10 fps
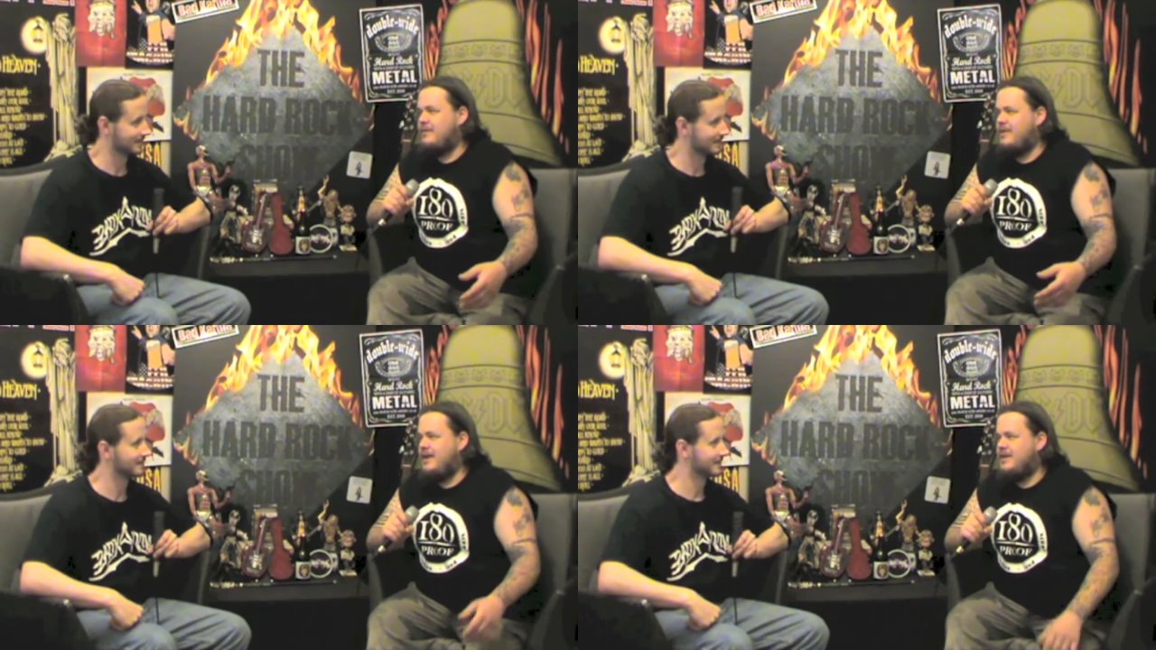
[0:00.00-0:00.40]

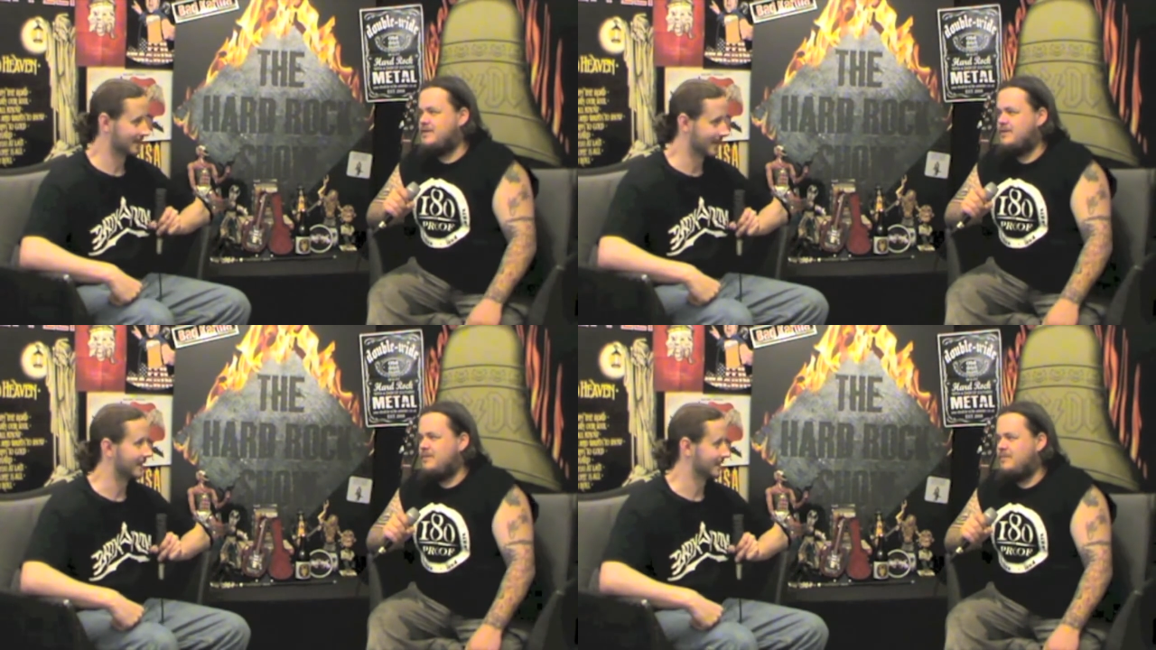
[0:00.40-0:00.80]
Speaker 1: can
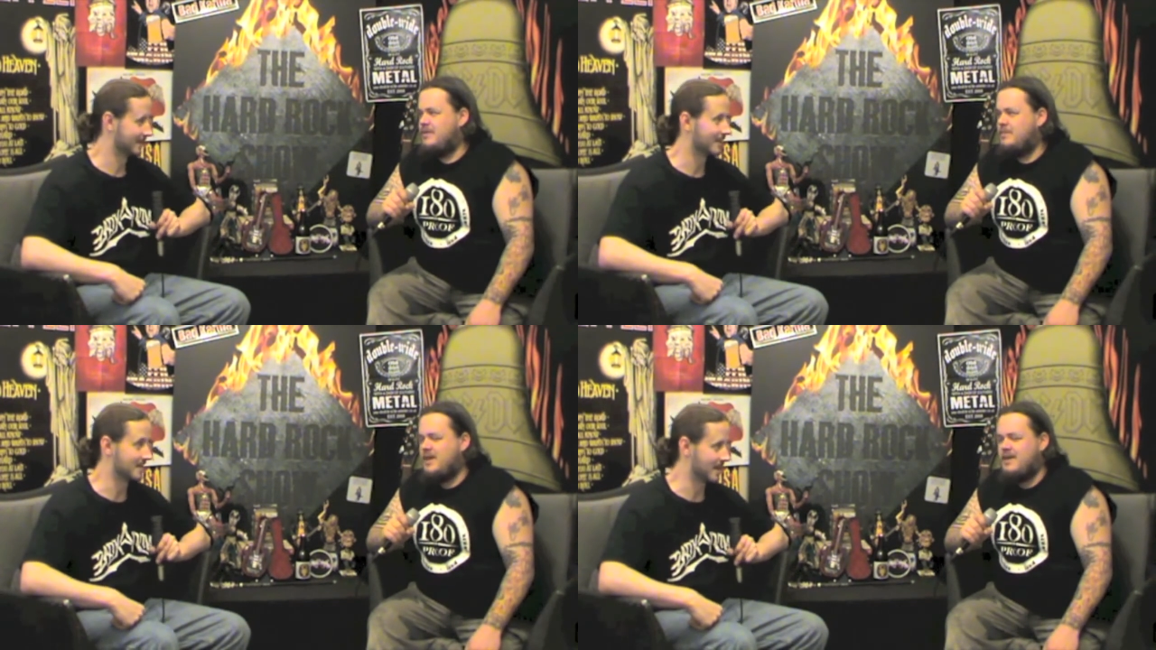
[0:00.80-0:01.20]
relate to. Yeah,
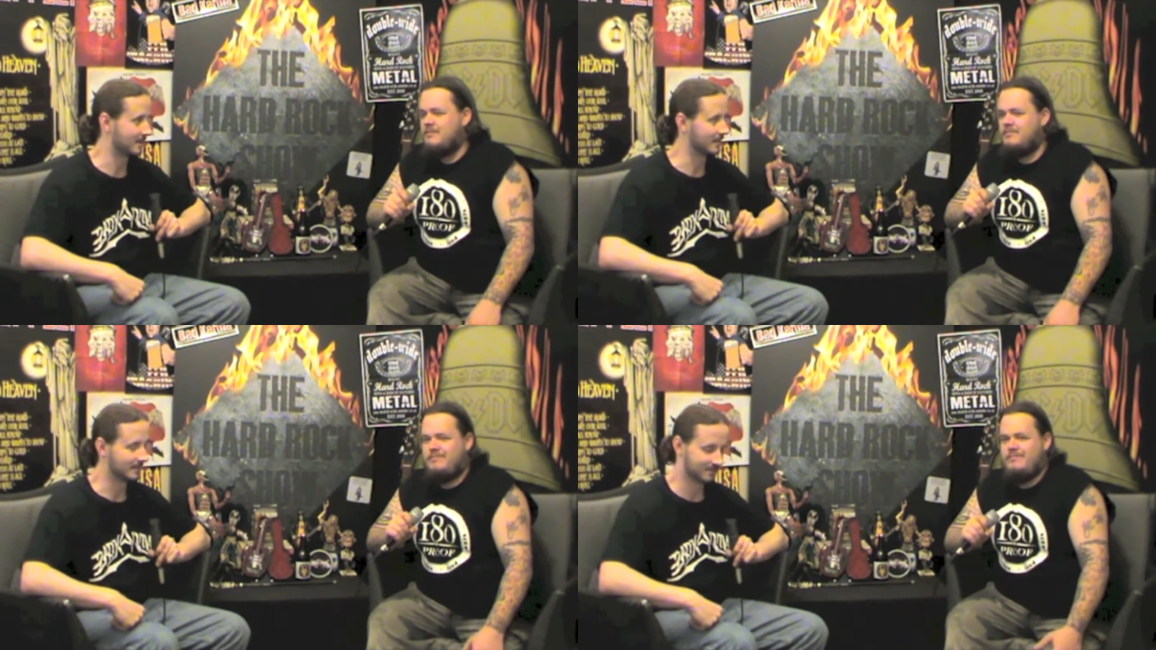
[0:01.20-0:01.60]
about
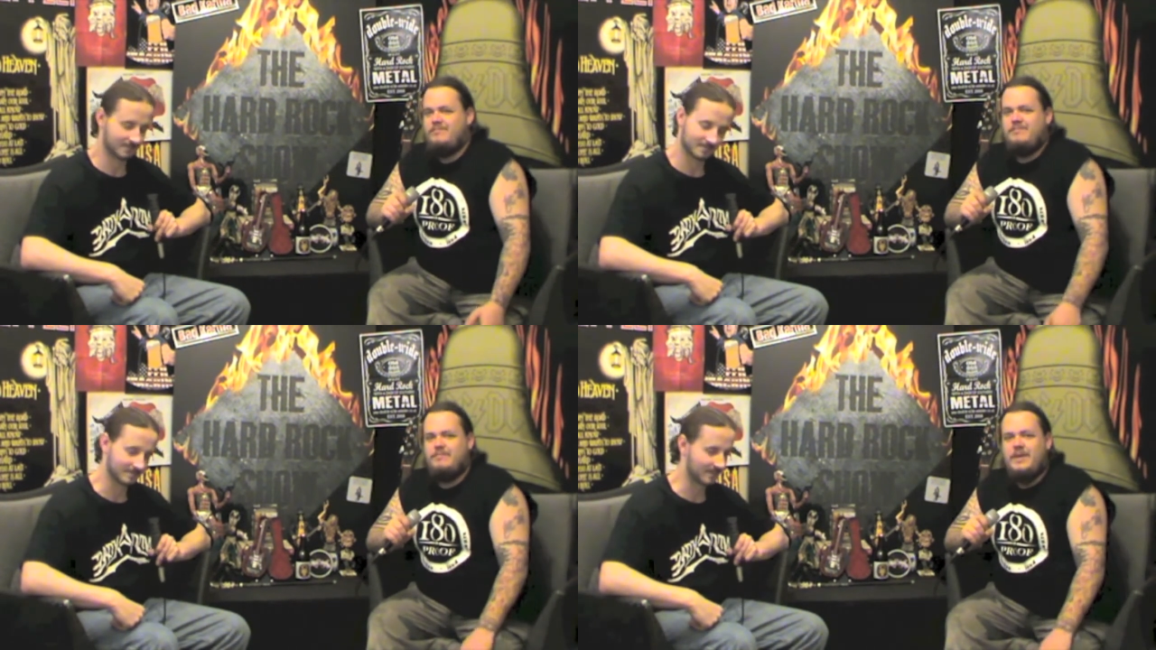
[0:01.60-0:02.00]
exactly
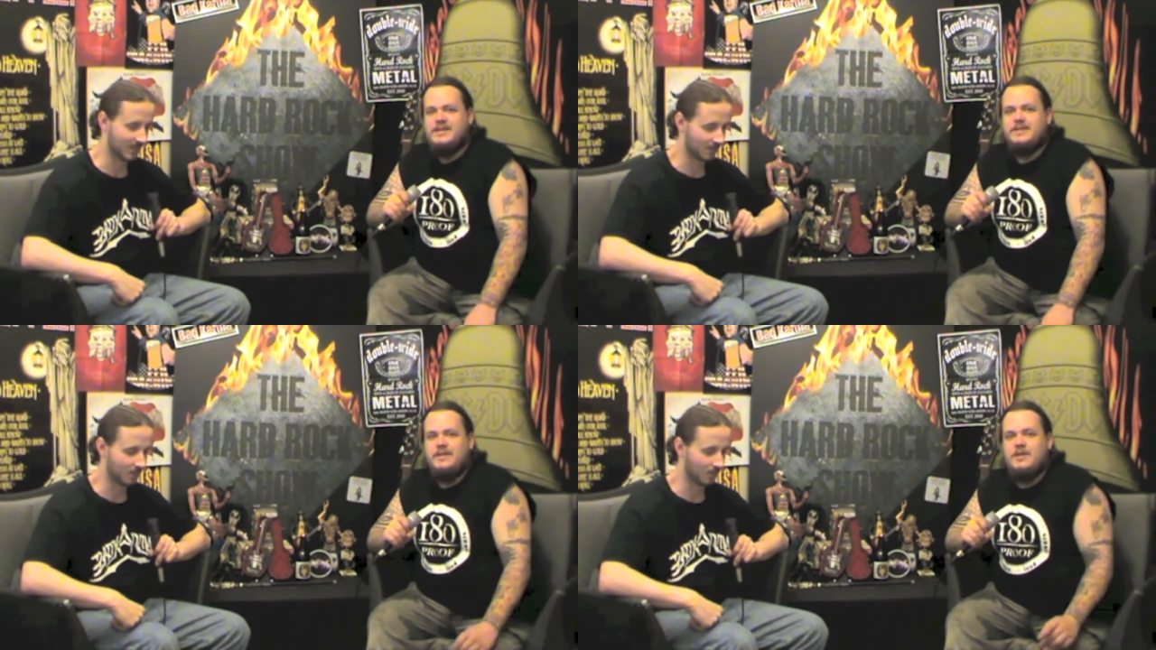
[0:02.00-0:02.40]

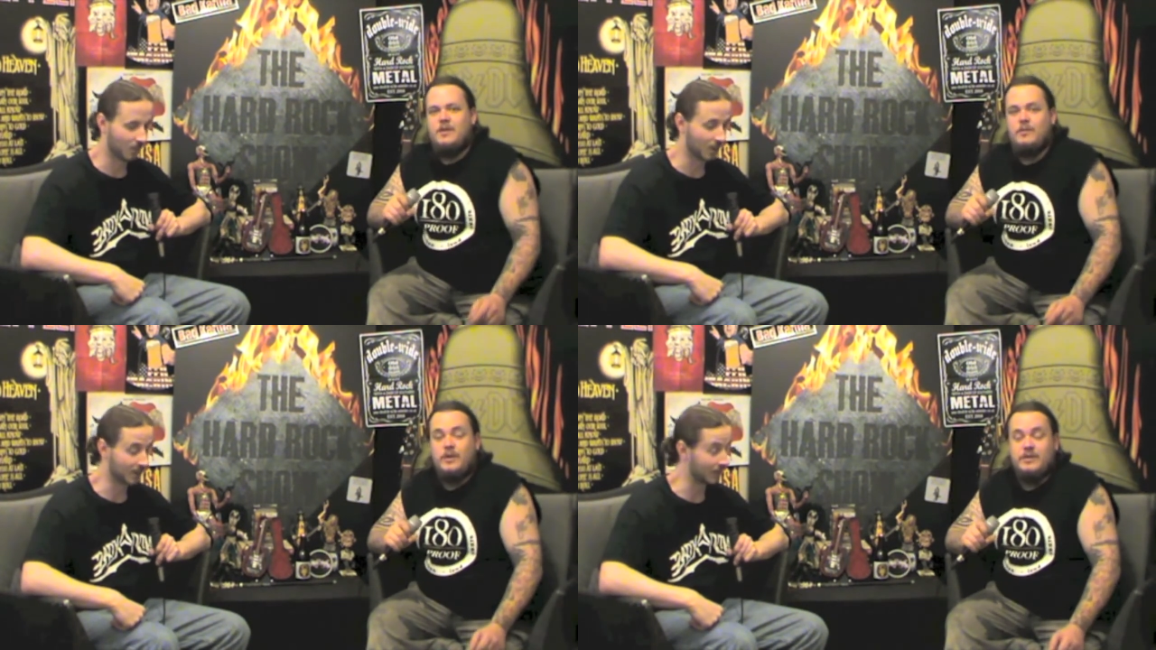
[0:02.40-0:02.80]
basically
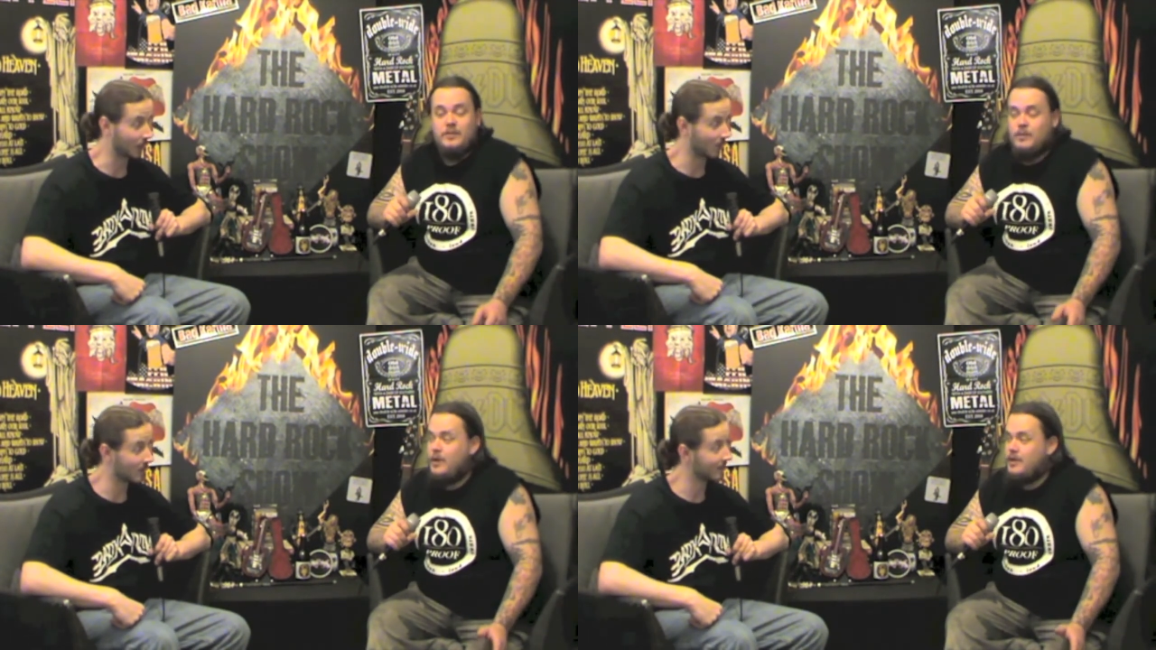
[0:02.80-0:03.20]
not working the
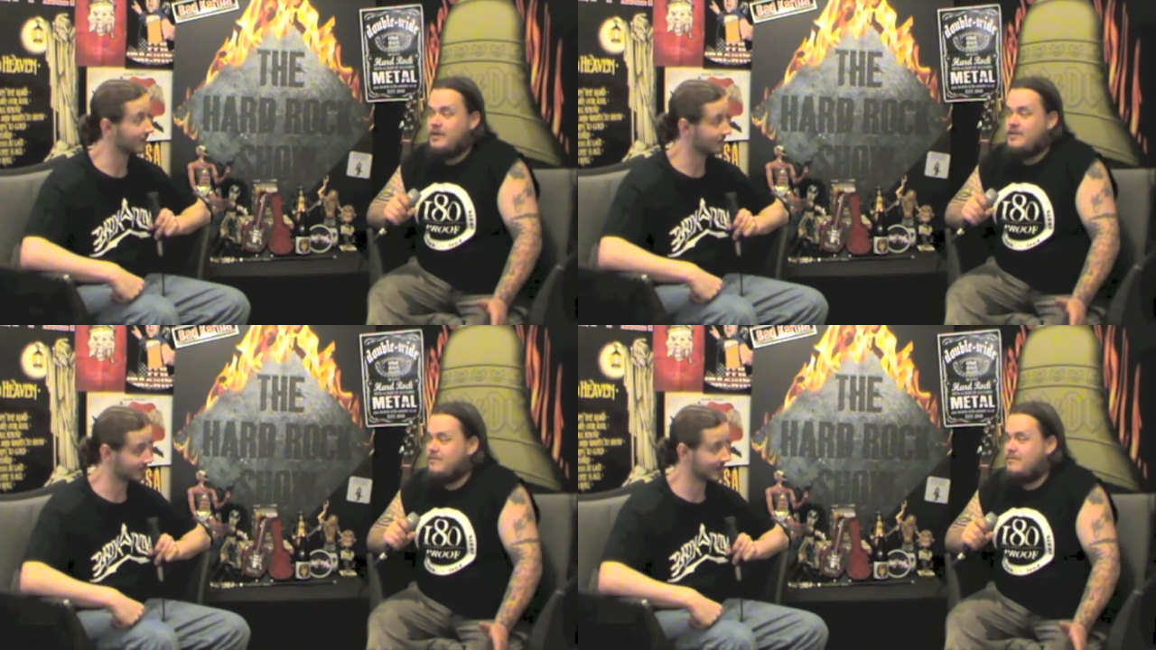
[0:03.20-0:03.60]

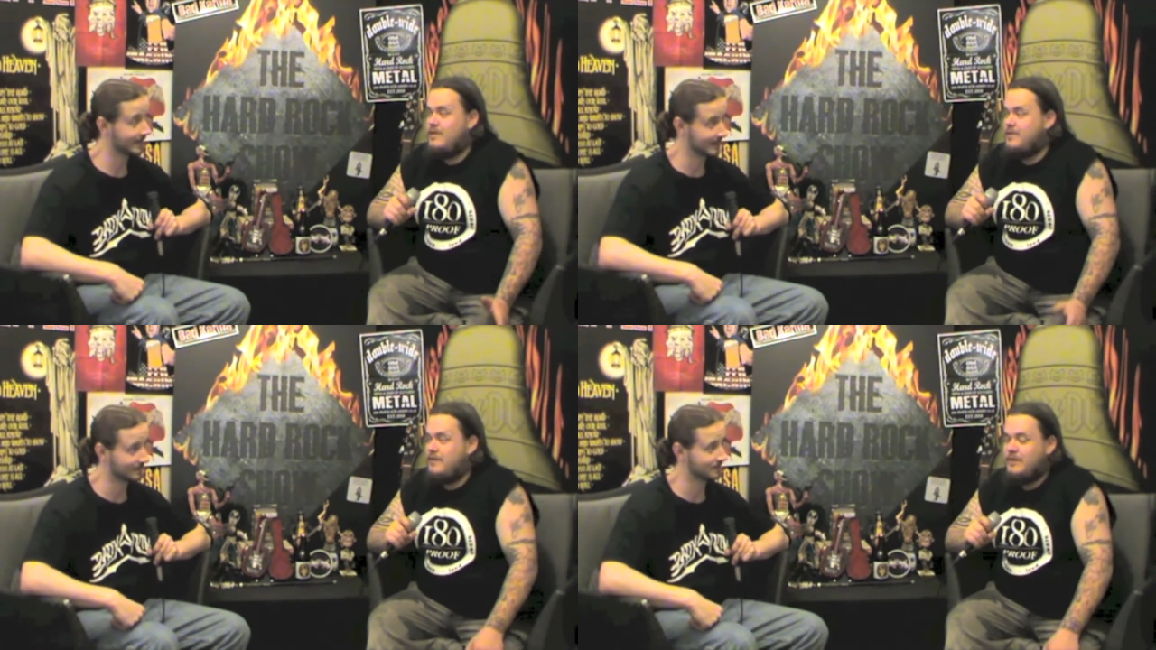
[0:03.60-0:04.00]
work a
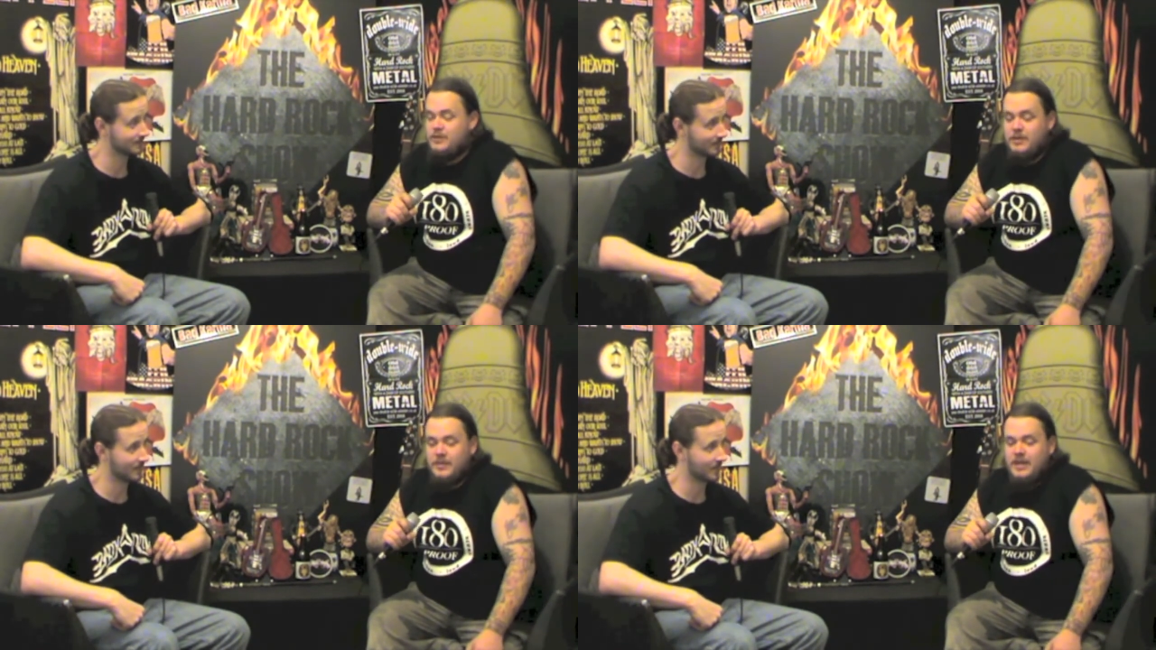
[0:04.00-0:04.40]
yeah. nine to five
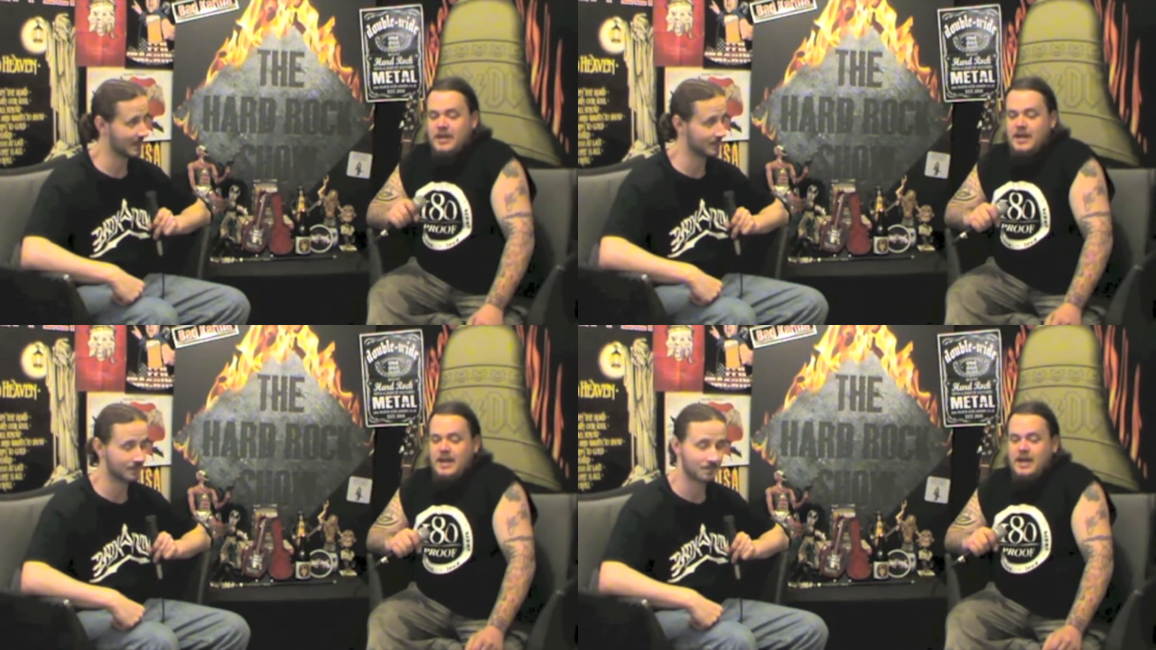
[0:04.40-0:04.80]
job.
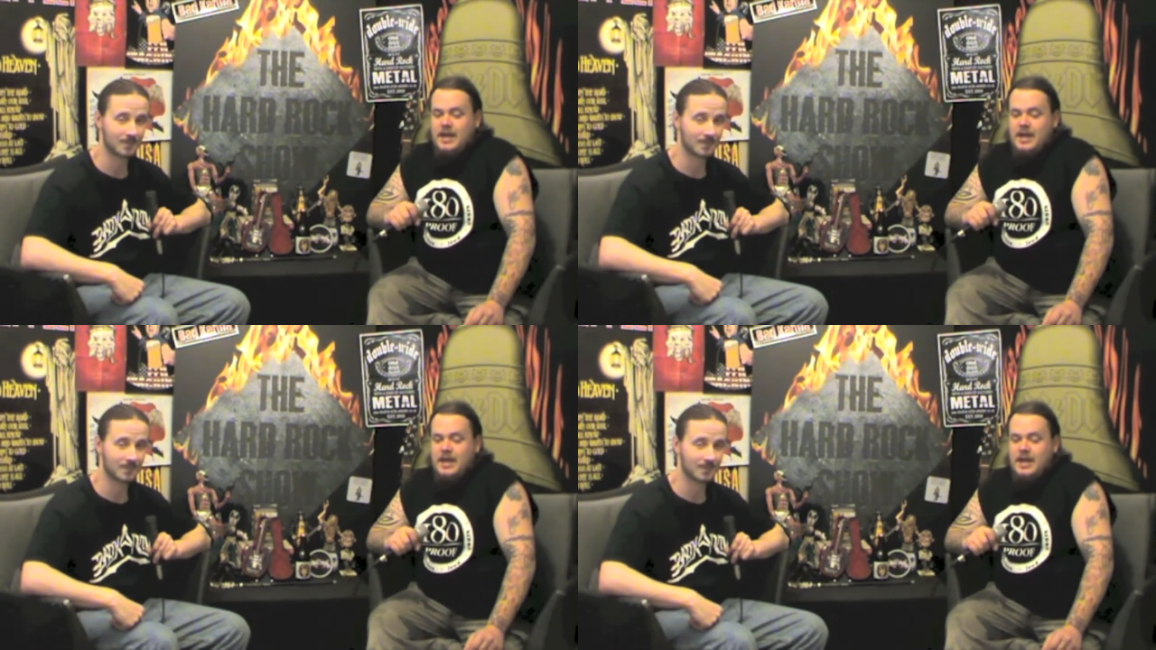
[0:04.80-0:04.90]
Yep.